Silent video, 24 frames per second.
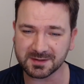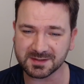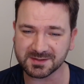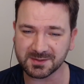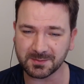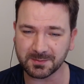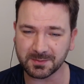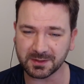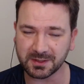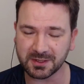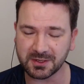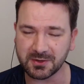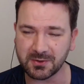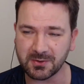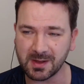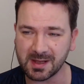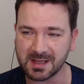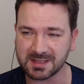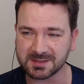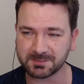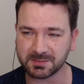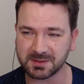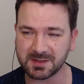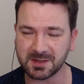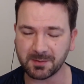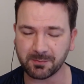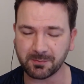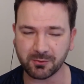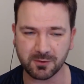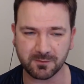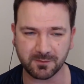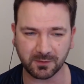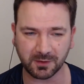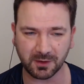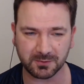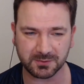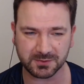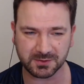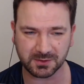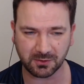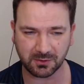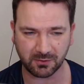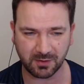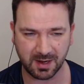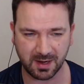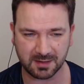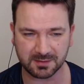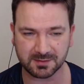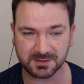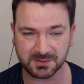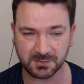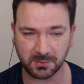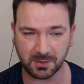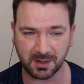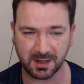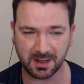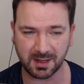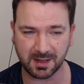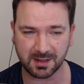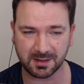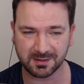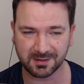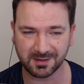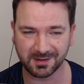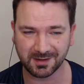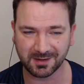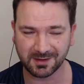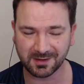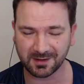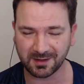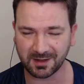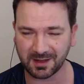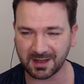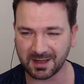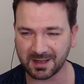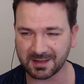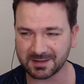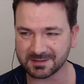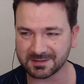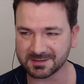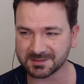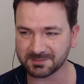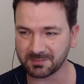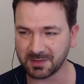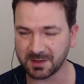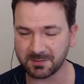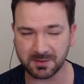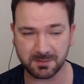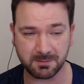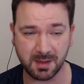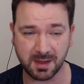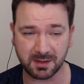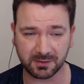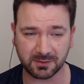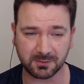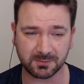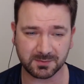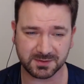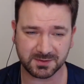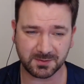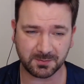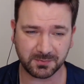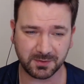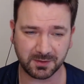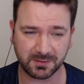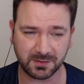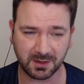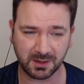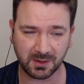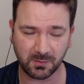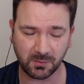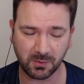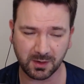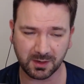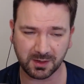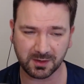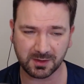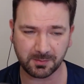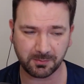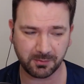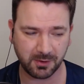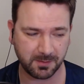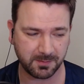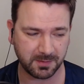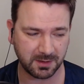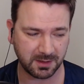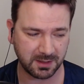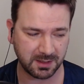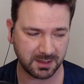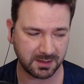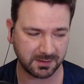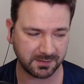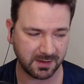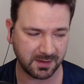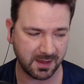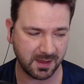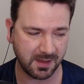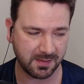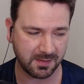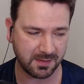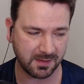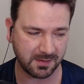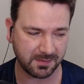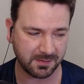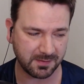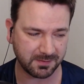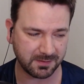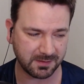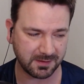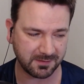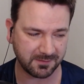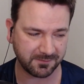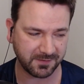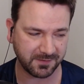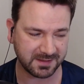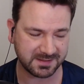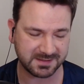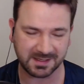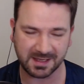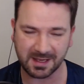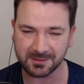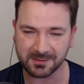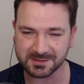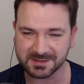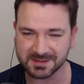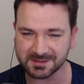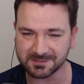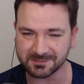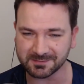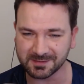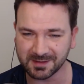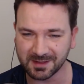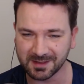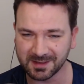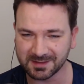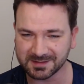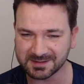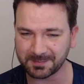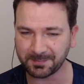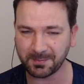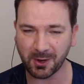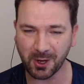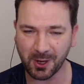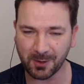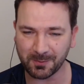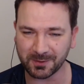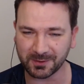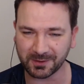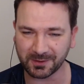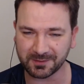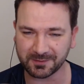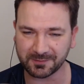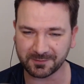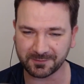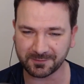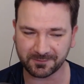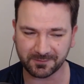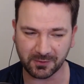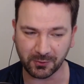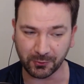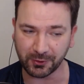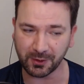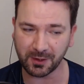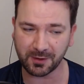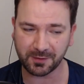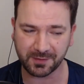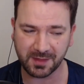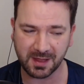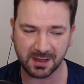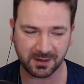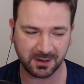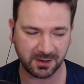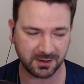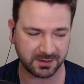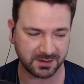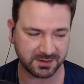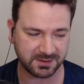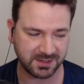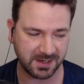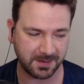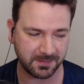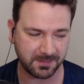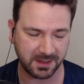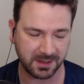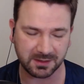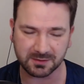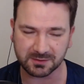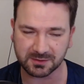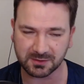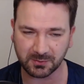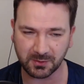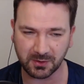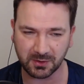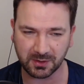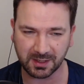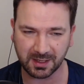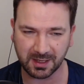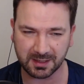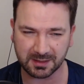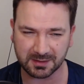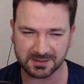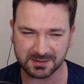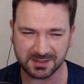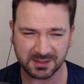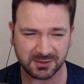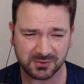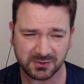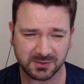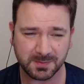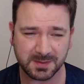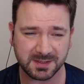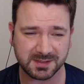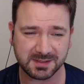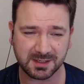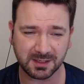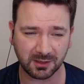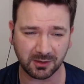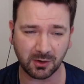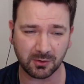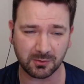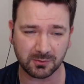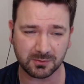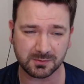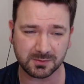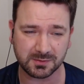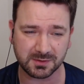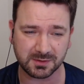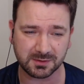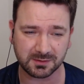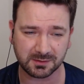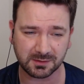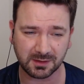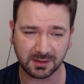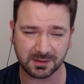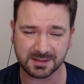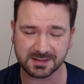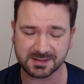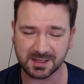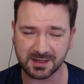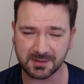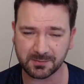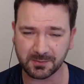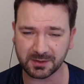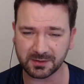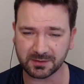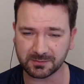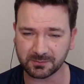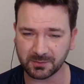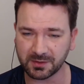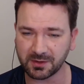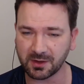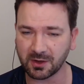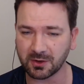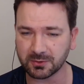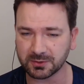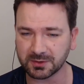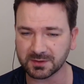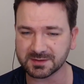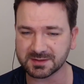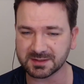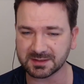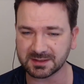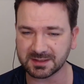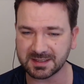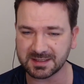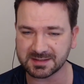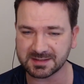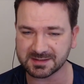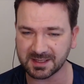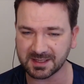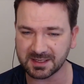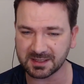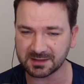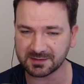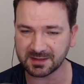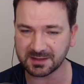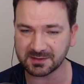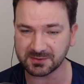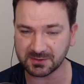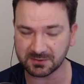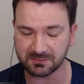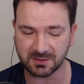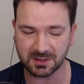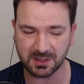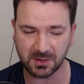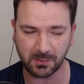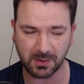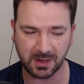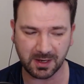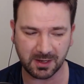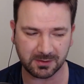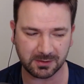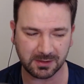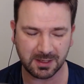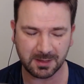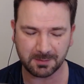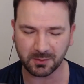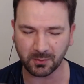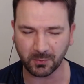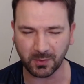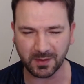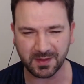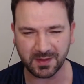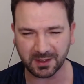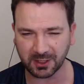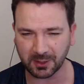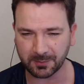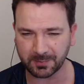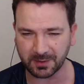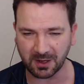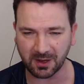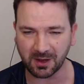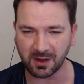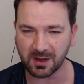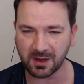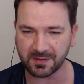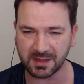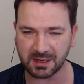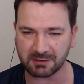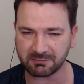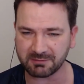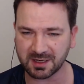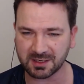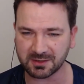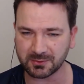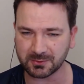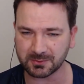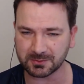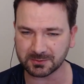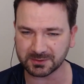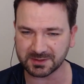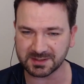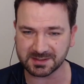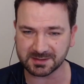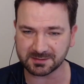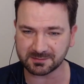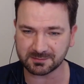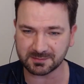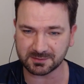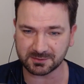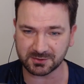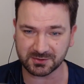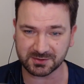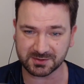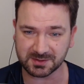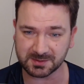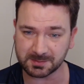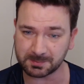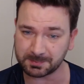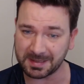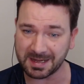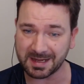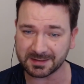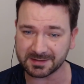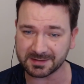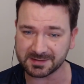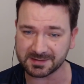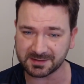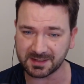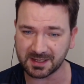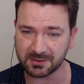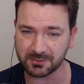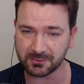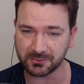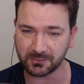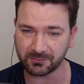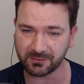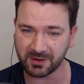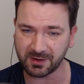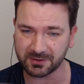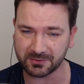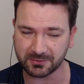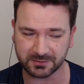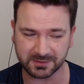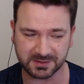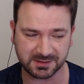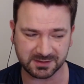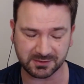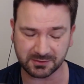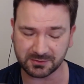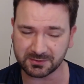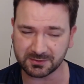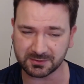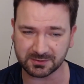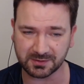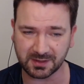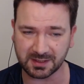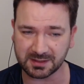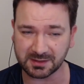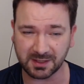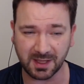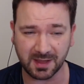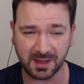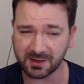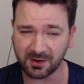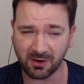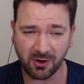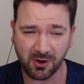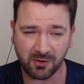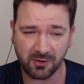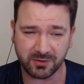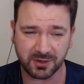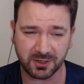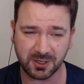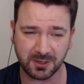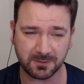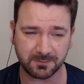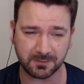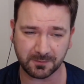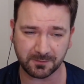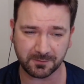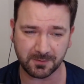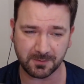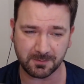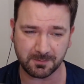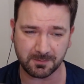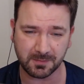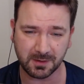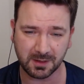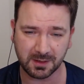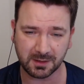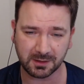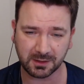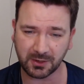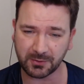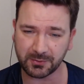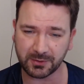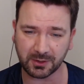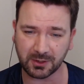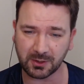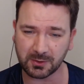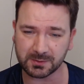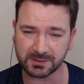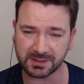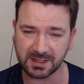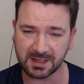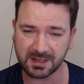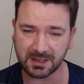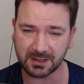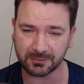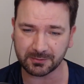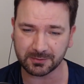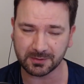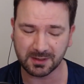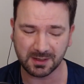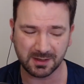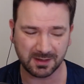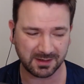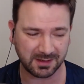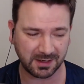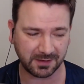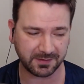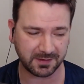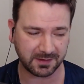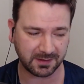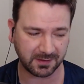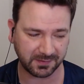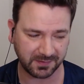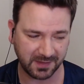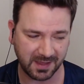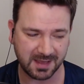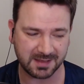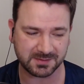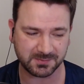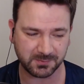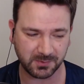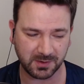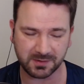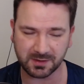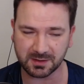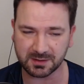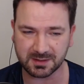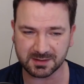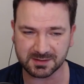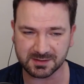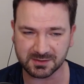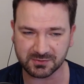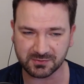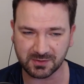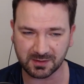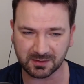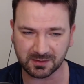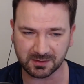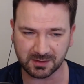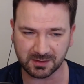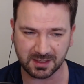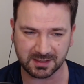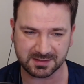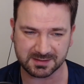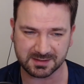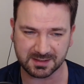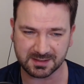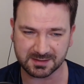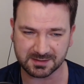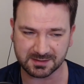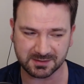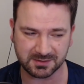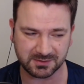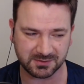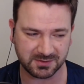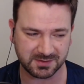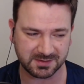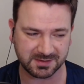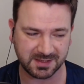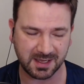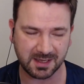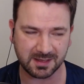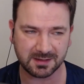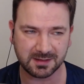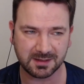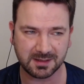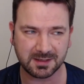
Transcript: somebody who has been a proven goal scorer elsewhere and maybe make them something that can work in the Premier League, then if their scouting department can unearth that kind of gem, they could do okay, because they're just missing goals. Like you say, when they hold on to leads, they do really well. But when they go behind, their record is just as bad as that other record is good. They can't recover from going a goal down. I think that's where they need to strengthen next season. It's just that